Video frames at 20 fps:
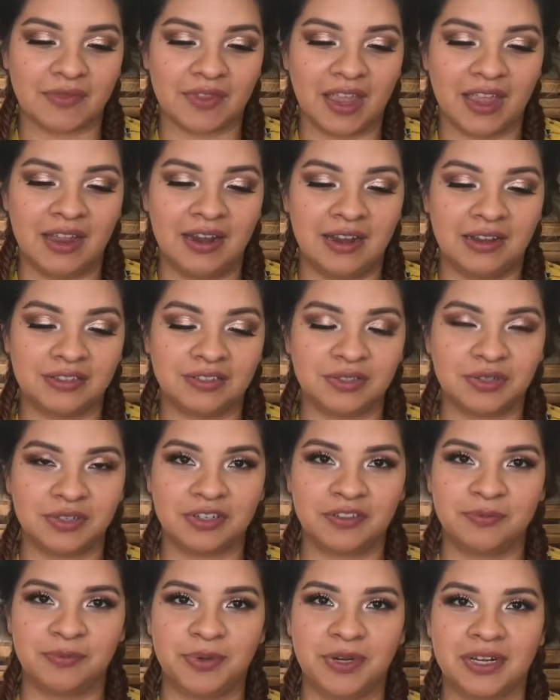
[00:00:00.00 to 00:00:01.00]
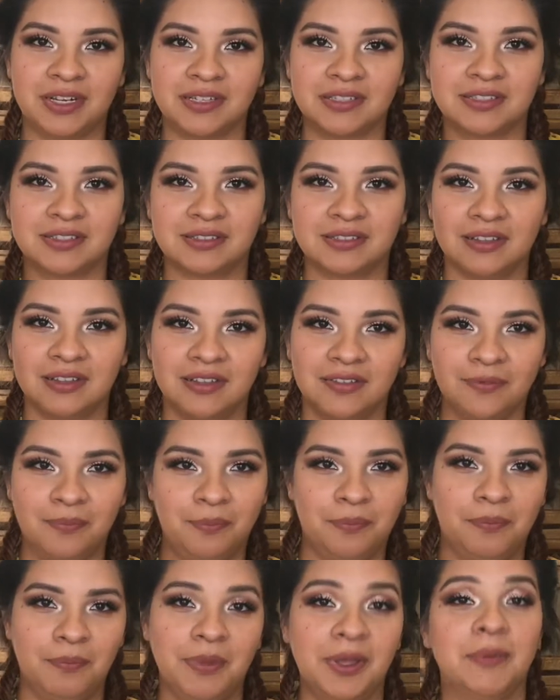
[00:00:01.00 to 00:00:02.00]
And it sort of brings a
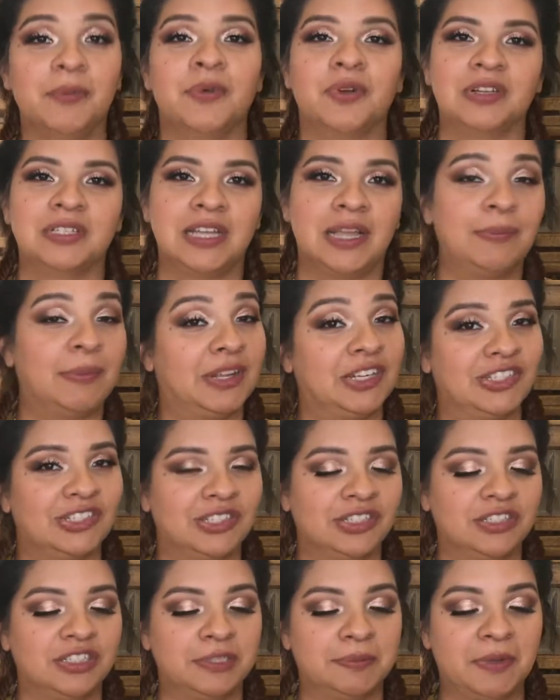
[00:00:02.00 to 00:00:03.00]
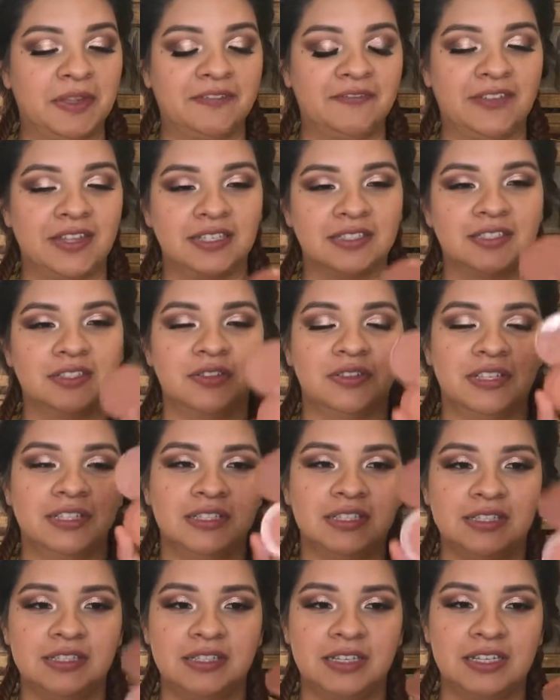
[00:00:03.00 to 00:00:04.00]
bit more dimension to my face. So
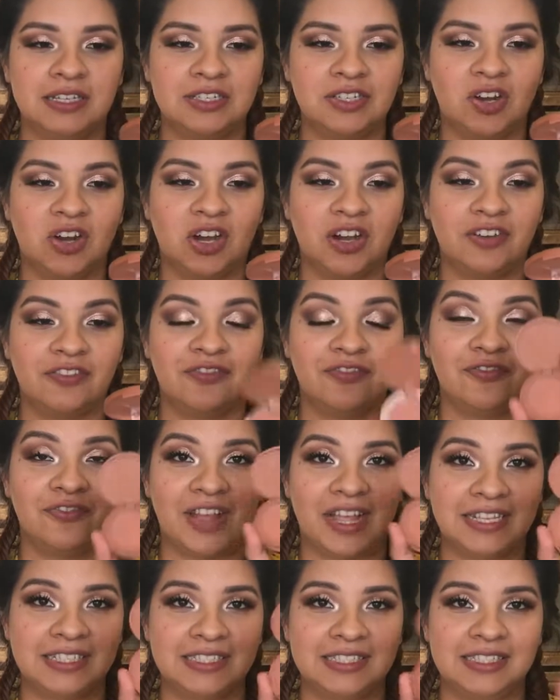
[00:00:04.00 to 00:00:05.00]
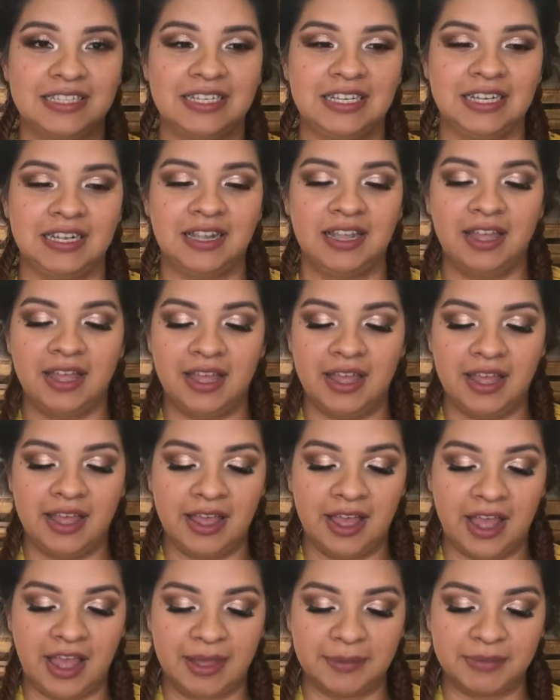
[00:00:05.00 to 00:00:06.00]
this is the Tarte Feisty
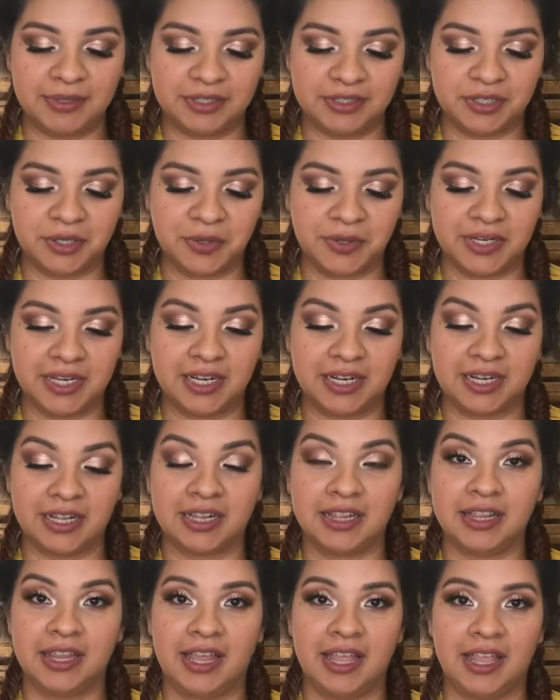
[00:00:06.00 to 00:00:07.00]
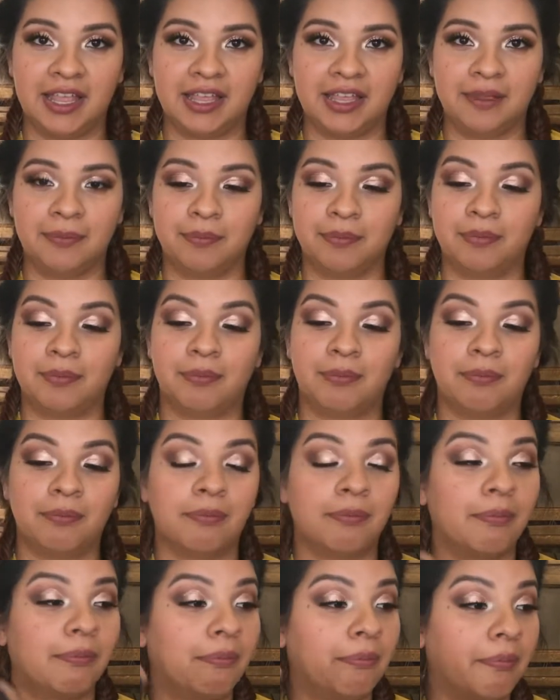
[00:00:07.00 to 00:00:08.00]
Amazonian Clay
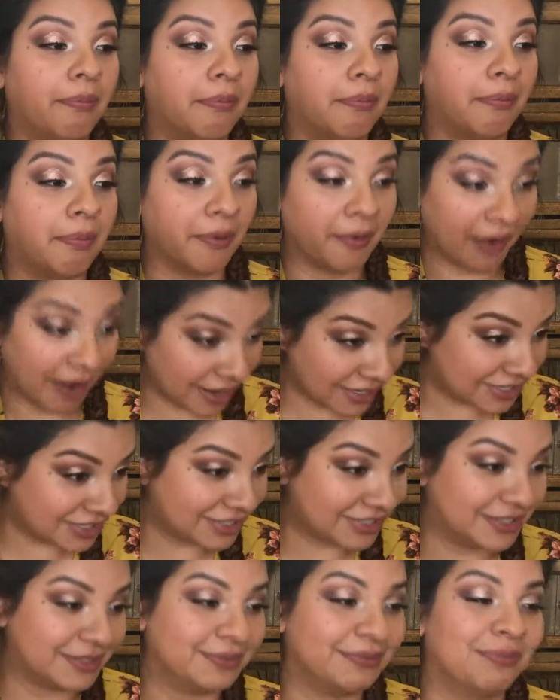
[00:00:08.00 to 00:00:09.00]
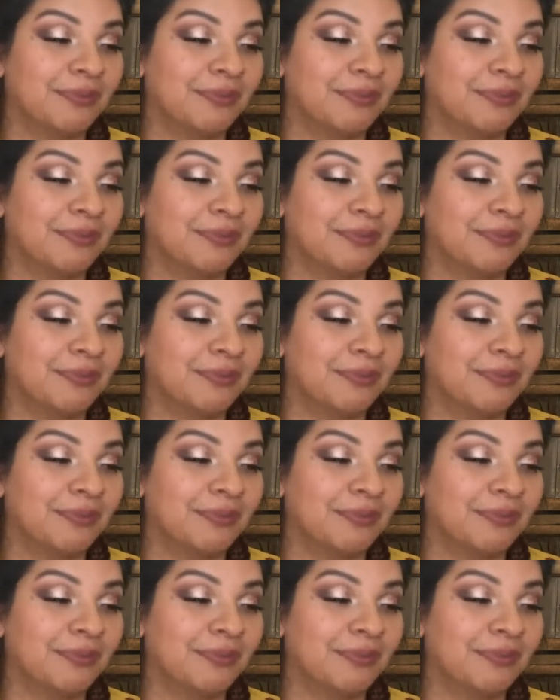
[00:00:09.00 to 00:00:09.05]
blush.